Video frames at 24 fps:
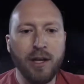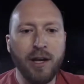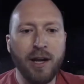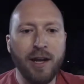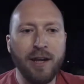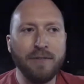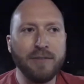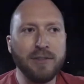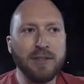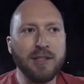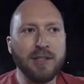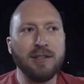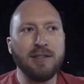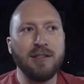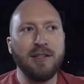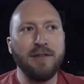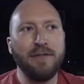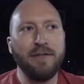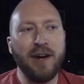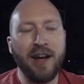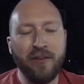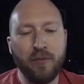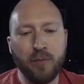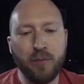have
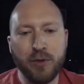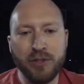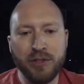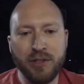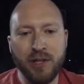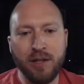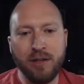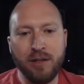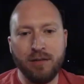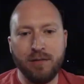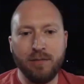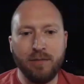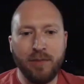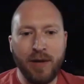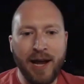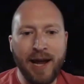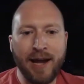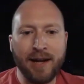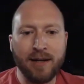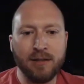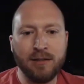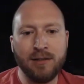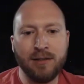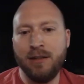65%
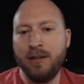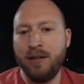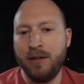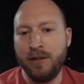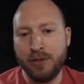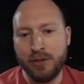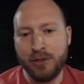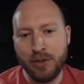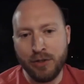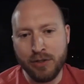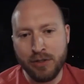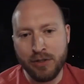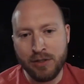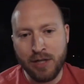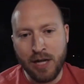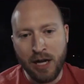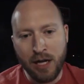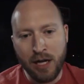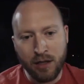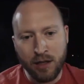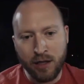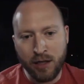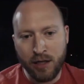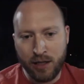packs in there, so it's
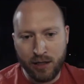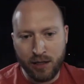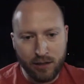not